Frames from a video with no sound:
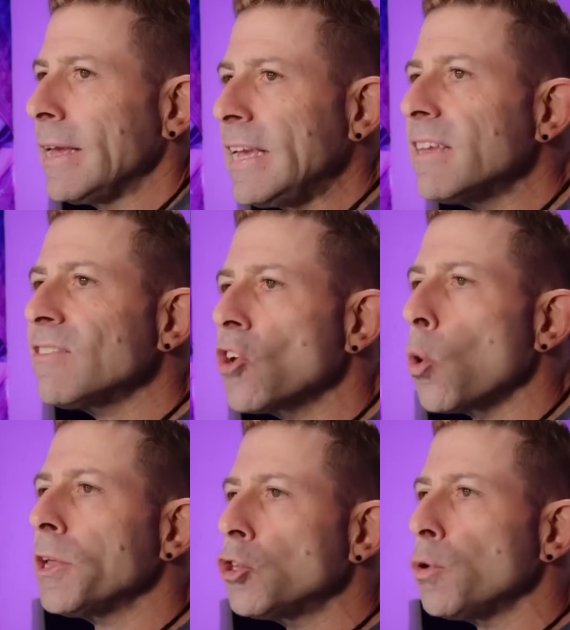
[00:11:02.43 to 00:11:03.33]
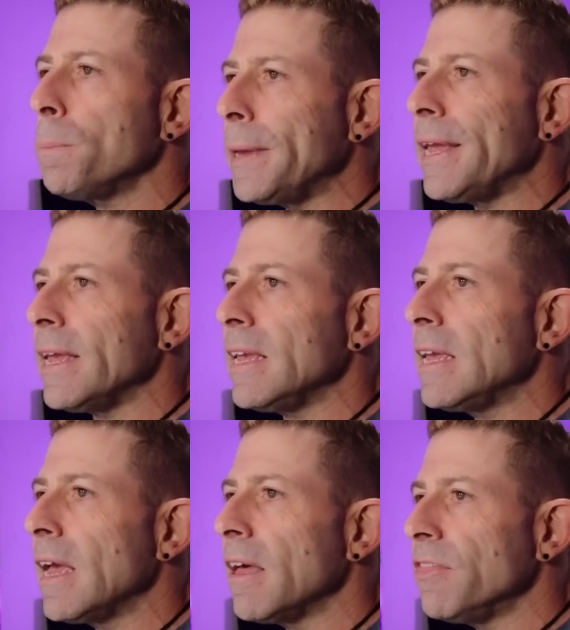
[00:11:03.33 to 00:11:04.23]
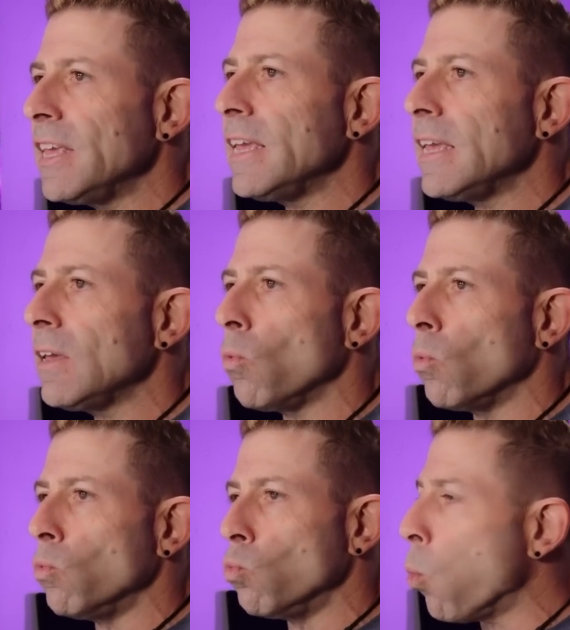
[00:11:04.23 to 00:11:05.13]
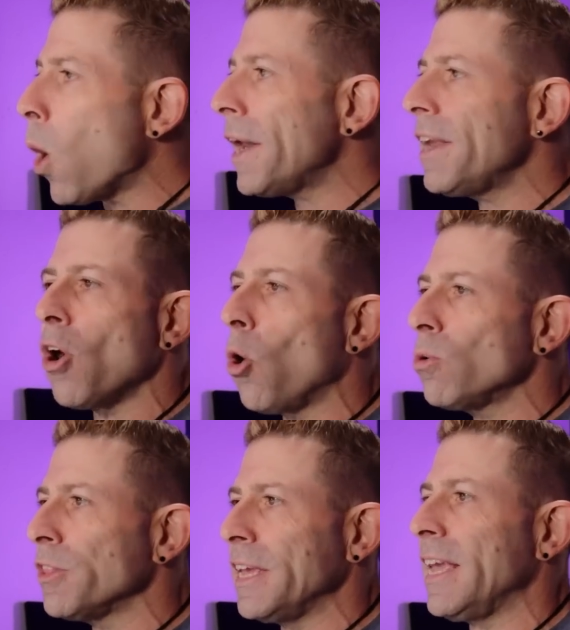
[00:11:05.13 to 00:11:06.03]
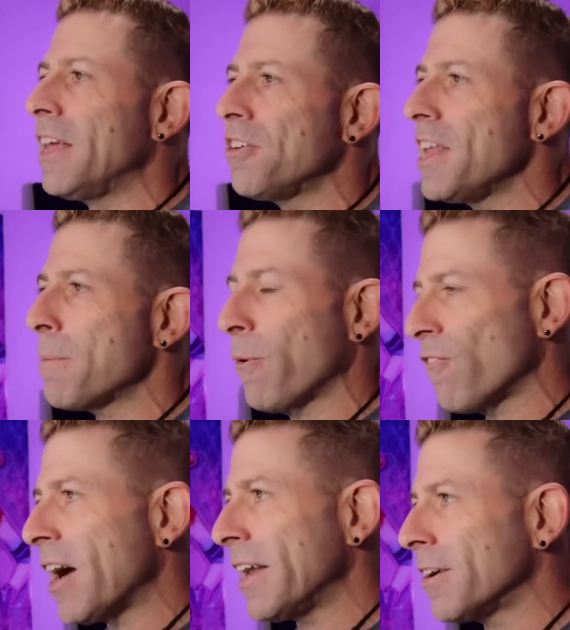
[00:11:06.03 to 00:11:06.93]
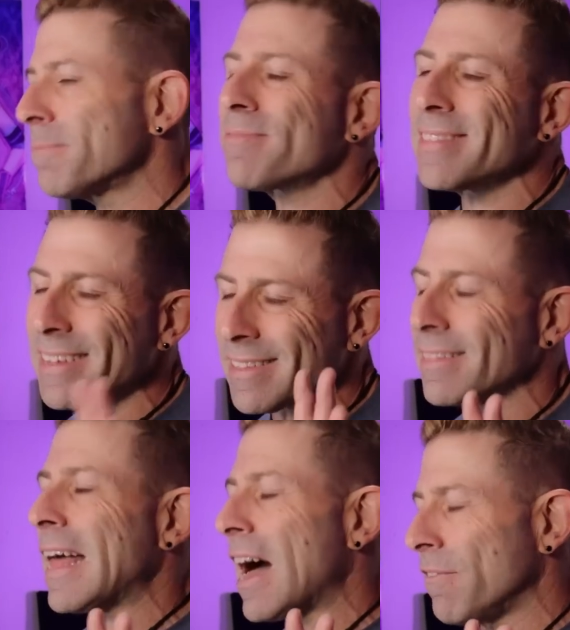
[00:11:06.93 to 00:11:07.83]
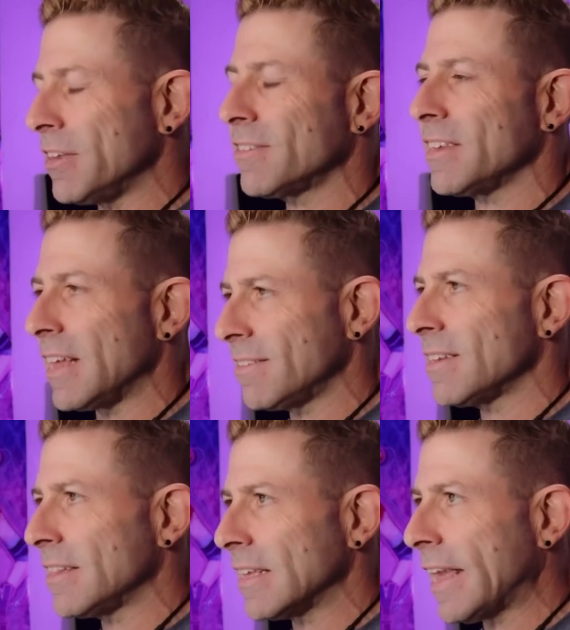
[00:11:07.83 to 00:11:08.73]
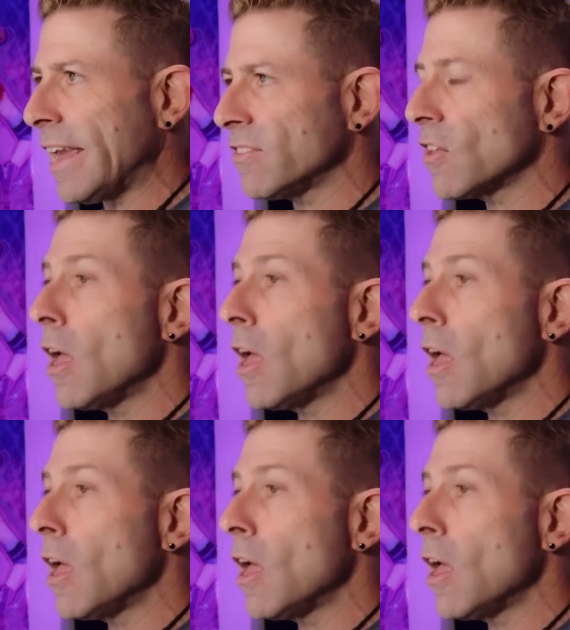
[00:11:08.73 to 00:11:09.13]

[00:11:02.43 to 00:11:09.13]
he is going to be the one and only internet provider. Let, obviously, that's not the case.